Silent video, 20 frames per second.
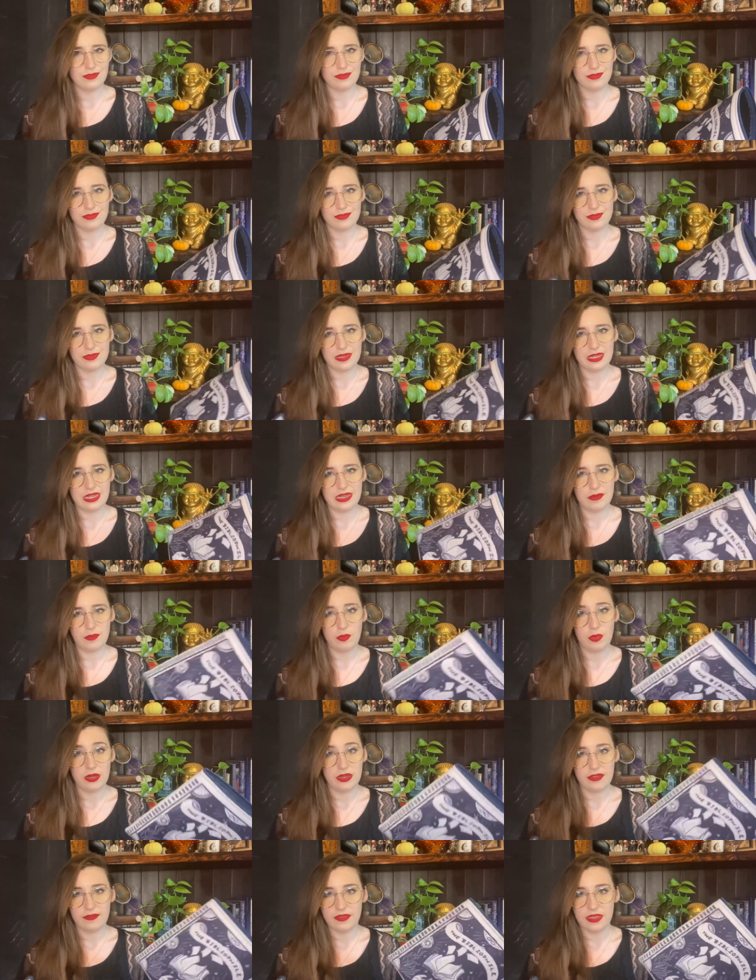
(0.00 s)
need one
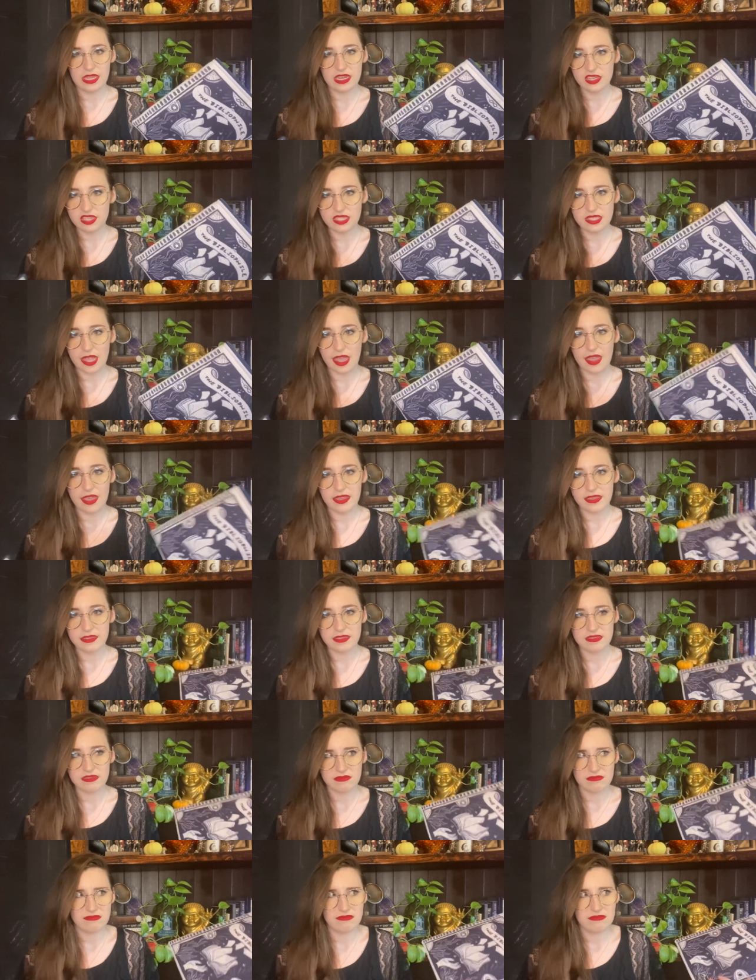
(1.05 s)
of each size,
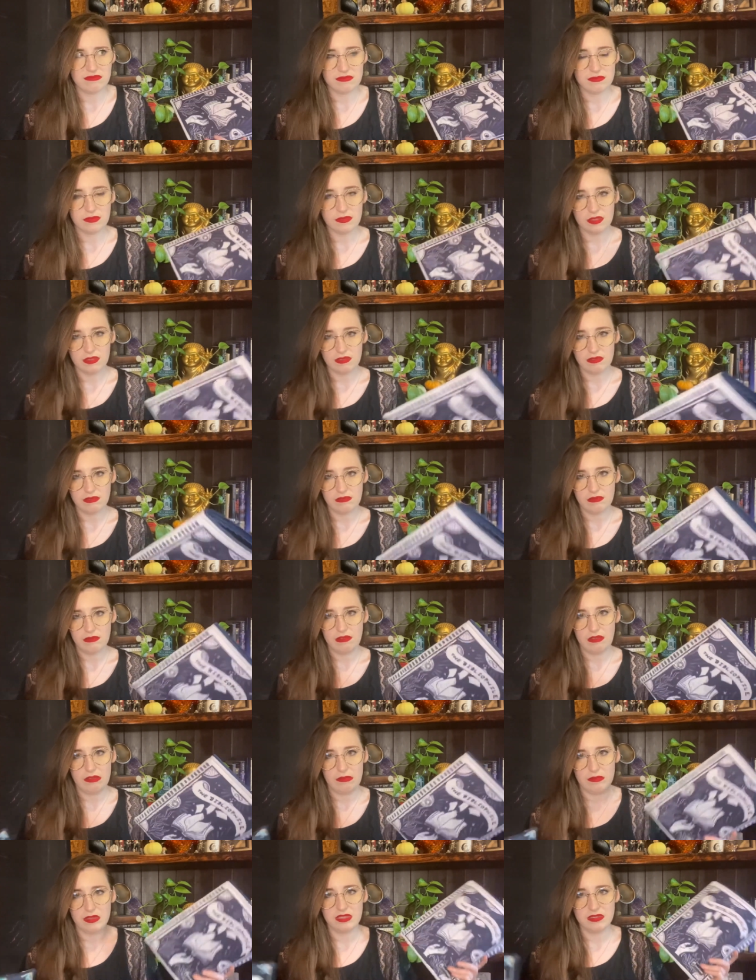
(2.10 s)

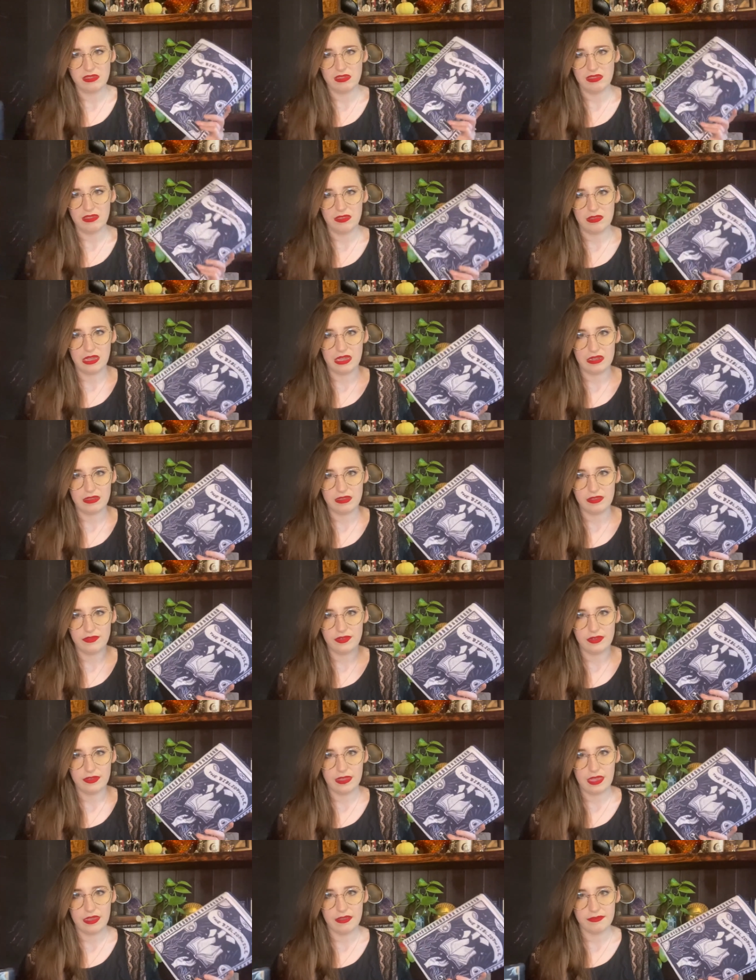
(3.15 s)
I'm not telling you how to live your
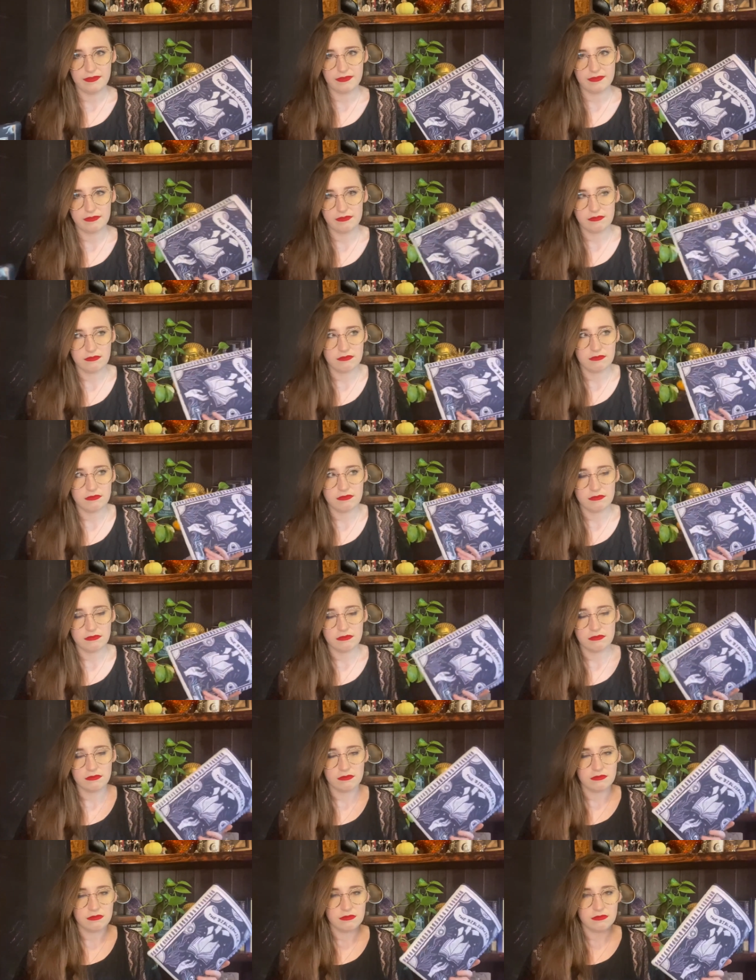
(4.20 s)
life.
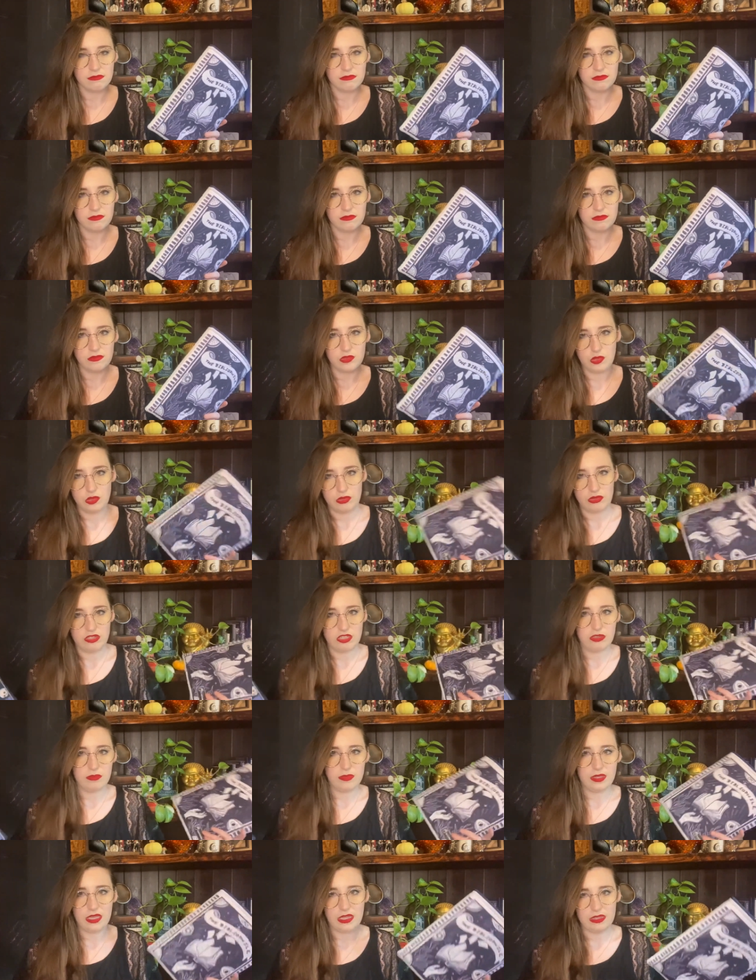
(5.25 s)
You don't tell
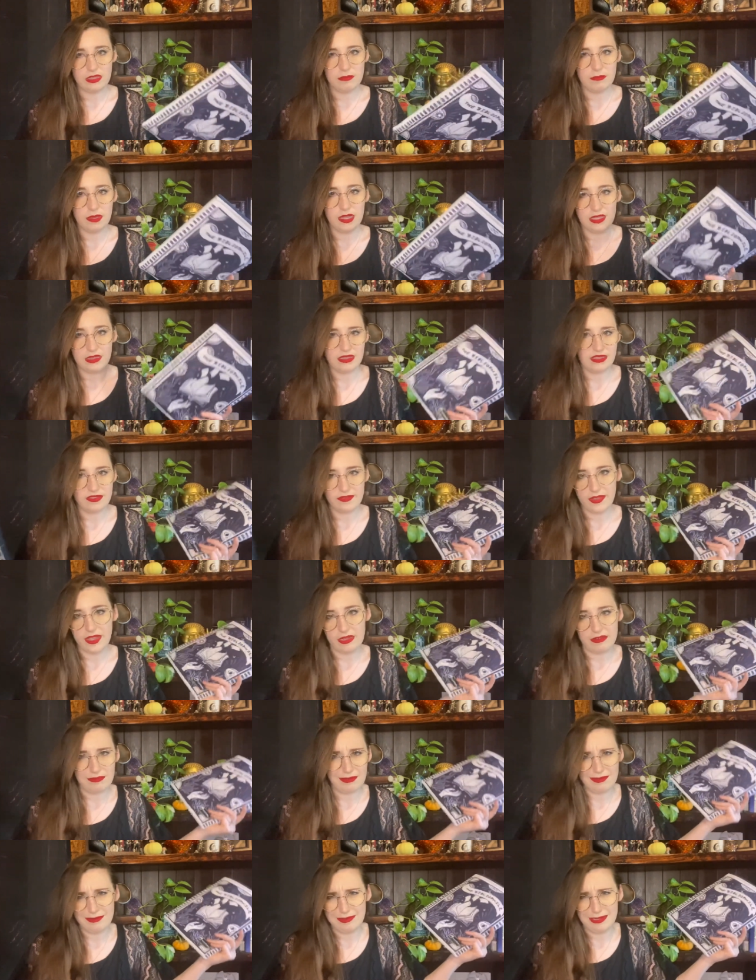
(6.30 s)
me how to live mine, that's fine, I
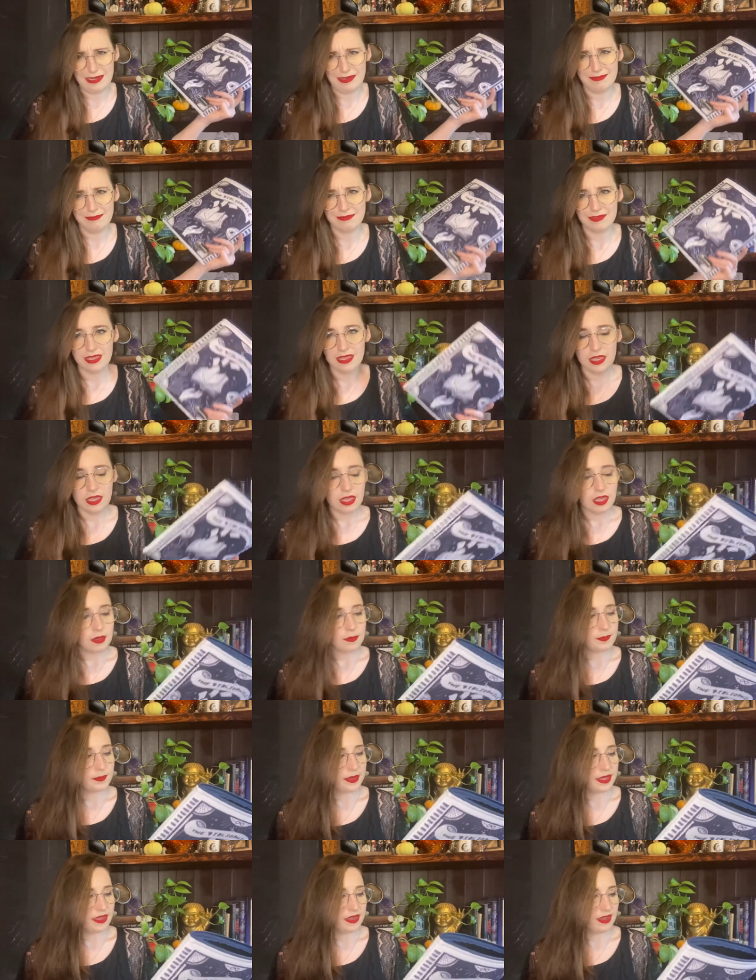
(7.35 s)
don't care.
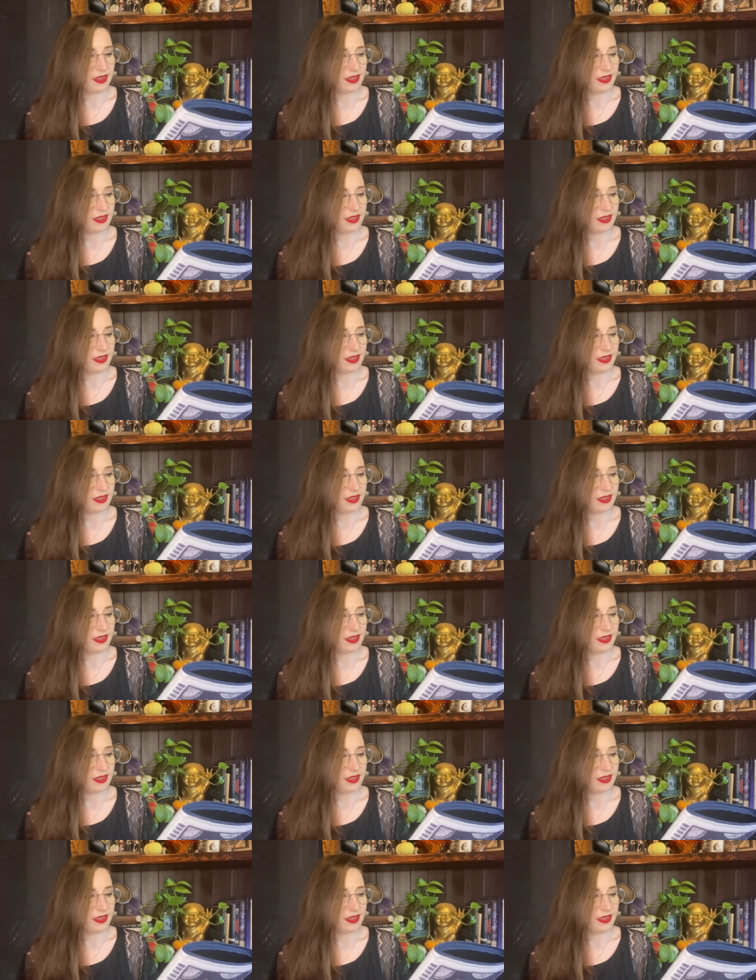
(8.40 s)
But